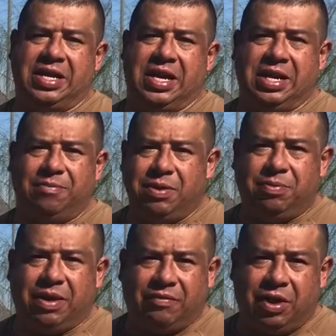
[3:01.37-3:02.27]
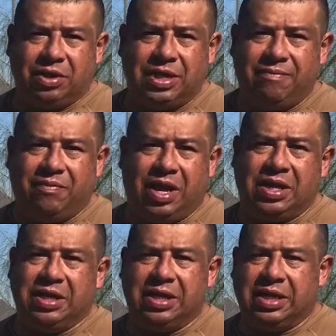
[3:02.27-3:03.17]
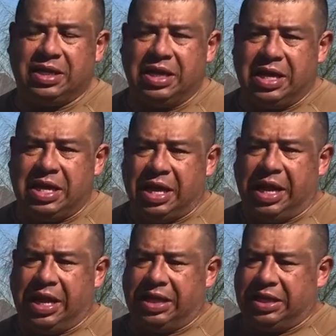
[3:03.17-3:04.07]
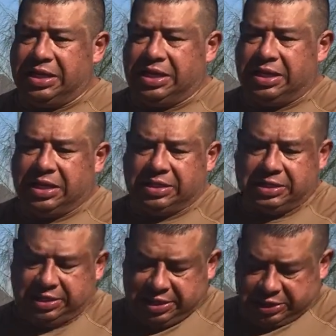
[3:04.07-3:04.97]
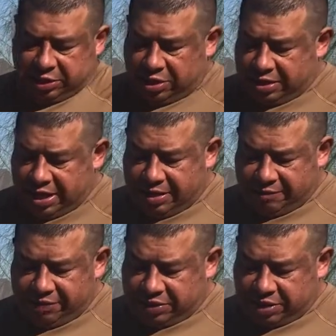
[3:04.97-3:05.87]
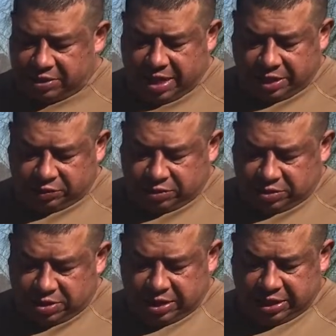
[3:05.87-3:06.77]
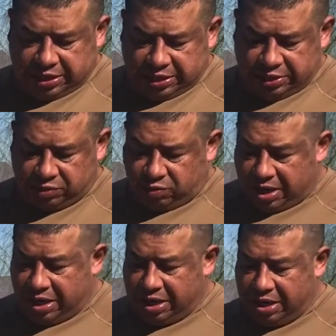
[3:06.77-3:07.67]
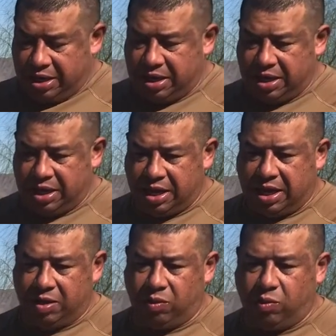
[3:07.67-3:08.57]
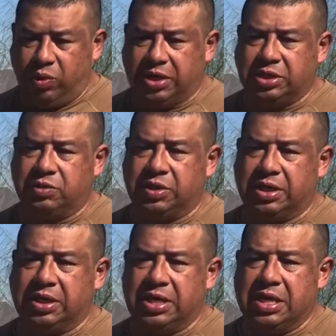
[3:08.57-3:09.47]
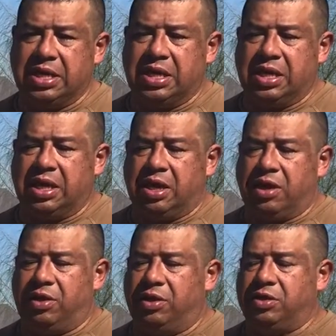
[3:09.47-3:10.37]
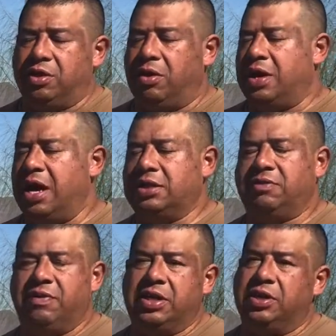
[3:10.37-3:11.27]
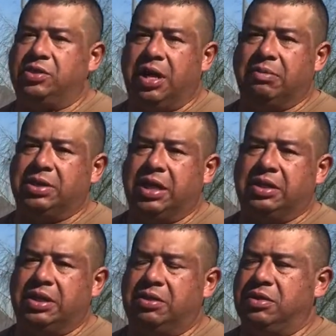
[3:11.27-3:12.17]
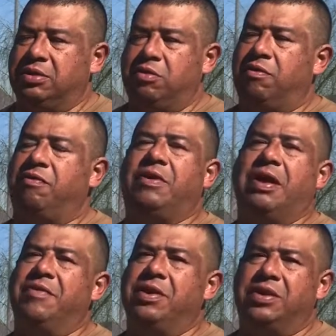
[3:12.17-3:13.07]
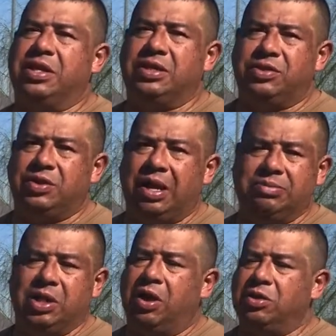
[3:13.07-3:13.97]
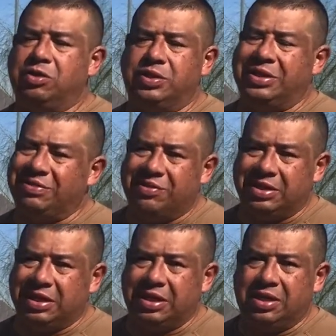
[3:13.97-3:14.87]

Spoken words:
any. People have a hard time finding it." And it's all native. It's all natural. It's the way we do it. There's all kinds of Indian tribes out there. There's over 500 Indian tribes. They all do it differently.